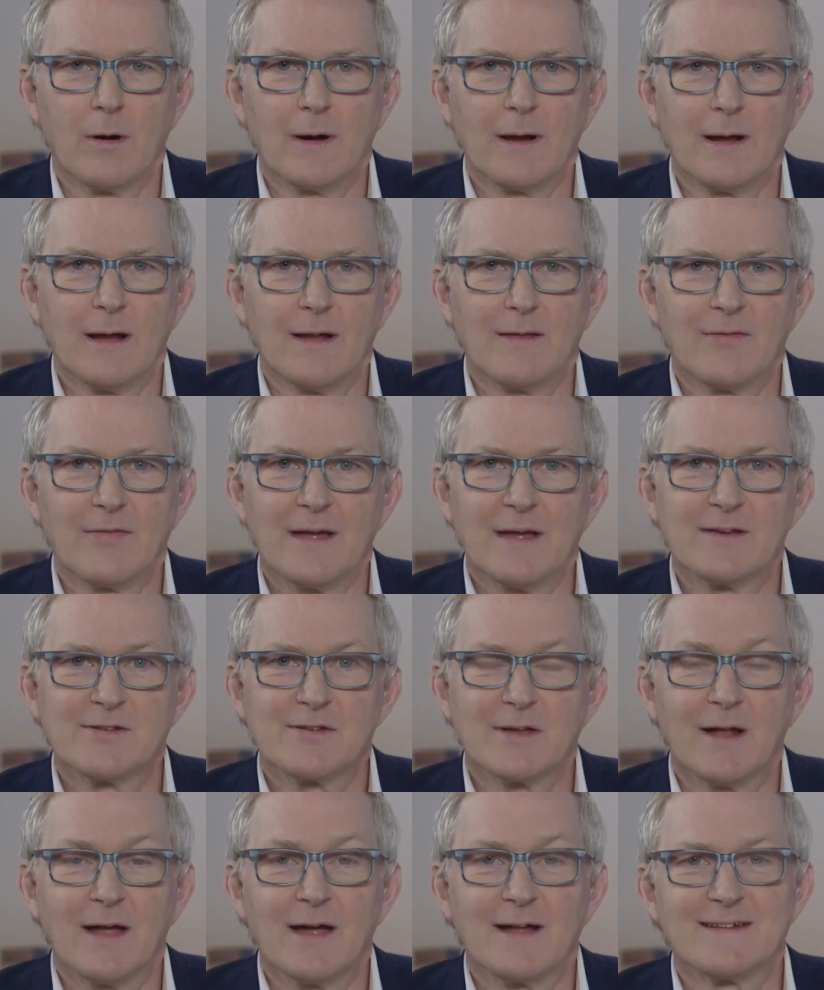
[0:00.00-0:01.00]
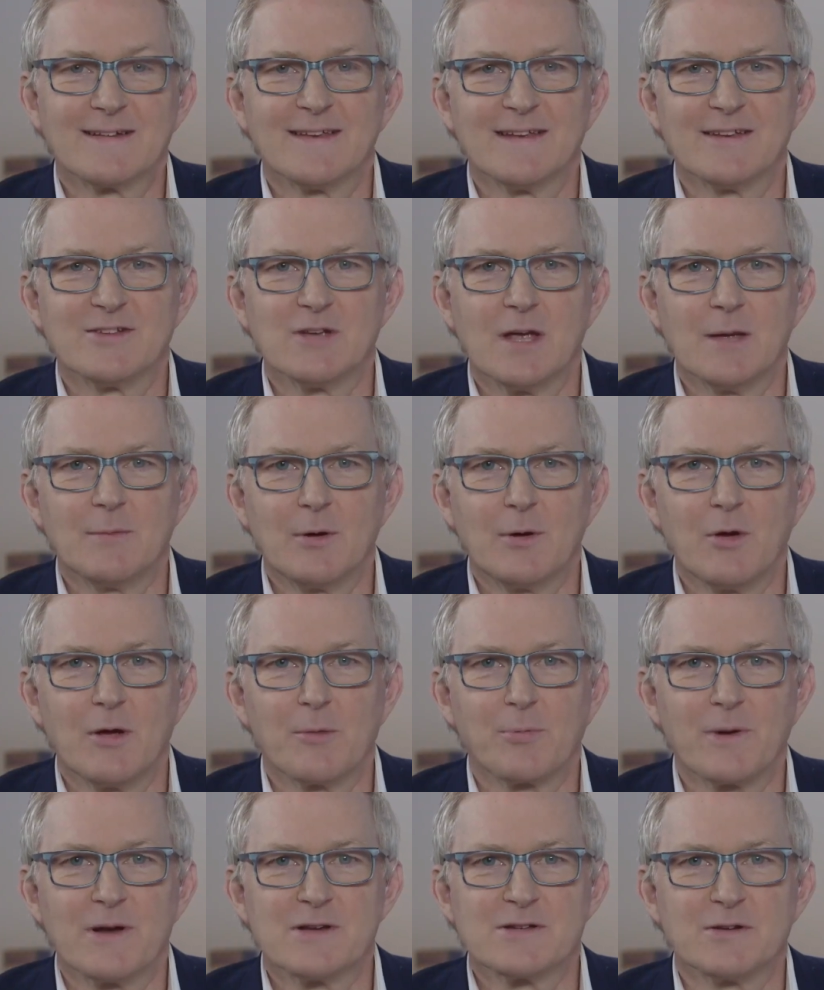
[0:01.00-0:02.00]
again. Thanks a lot, Jamie. We
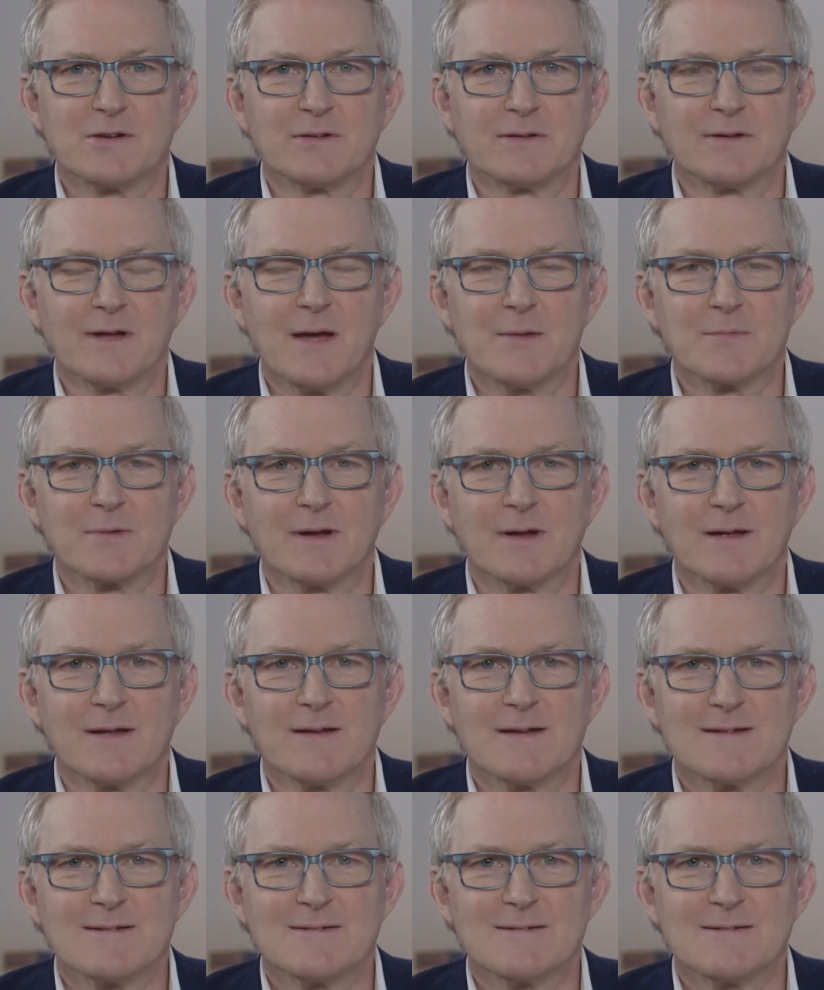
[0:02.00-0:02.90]
appreciate your time today.